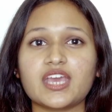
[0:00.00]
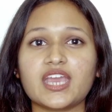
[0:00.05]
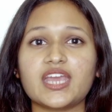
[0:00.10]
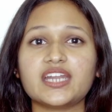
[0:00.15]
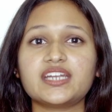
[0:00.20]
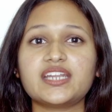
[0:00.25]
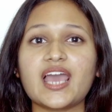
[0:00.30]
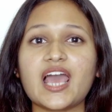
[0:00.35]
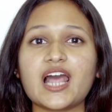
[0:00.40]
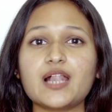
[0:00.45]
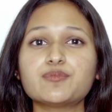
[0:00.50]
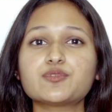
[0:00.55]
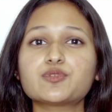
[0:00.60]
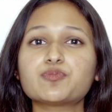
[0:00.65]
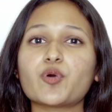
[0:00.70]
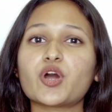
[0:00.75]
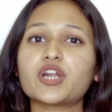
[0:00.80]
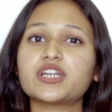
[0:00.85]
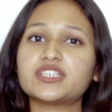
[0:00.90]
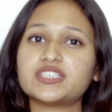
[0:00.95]
It helps
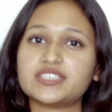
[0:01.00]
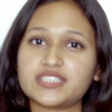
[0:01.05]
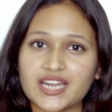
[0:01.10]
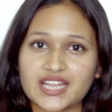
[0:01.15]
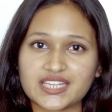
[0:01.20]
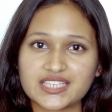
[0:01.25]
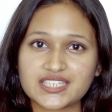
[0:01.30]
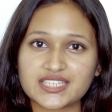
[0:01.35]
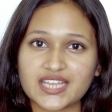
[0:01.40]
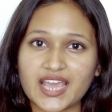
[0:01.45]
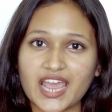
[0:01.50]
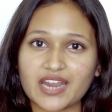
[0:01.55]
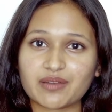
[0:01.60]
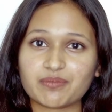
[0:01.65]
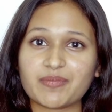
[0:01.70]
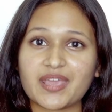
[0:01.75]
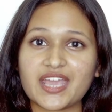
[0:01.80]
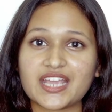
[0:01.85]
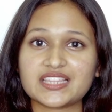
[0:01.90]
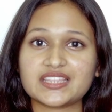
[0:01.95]
spot trends
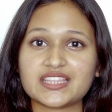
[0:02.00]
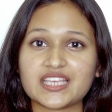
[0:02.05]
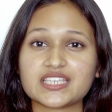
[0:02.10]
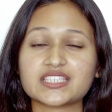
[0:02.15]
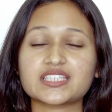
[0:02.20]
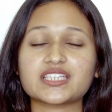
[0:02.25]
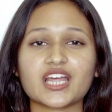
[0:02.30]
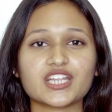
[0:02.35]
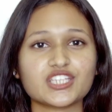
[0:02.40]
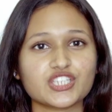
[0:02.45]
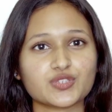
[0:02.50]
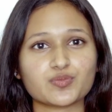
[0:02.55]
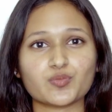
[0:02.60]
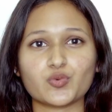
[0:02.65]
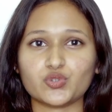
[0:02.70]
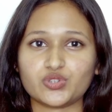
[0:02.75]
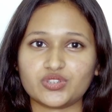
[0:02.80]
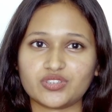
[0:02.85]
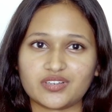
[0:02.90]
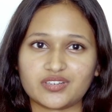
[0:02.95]
and make things run
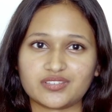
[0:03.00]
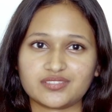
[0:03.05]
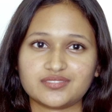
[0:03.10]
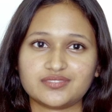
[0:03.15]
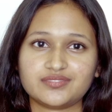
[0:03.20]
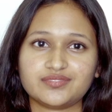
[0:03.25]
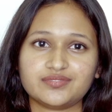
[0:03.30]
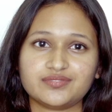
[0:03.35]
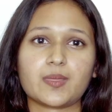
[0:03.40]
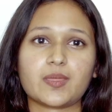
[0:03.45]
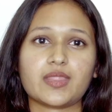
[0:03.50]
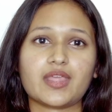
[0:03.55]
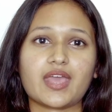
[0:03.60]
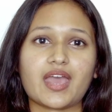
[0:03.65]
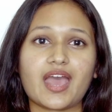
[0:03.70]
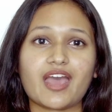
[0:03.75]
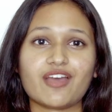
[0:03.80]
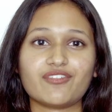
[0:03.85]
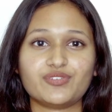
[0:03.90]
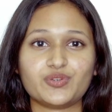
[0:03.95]
smoother.
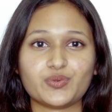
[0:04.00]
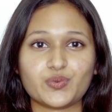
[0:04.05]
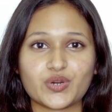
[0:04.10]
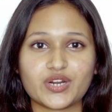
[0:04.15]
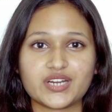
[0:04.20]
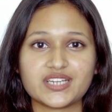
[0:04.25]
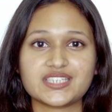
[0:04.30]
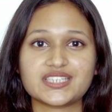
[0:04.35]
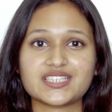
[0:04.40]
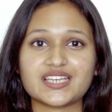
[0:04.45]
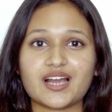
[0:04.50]
Afterwards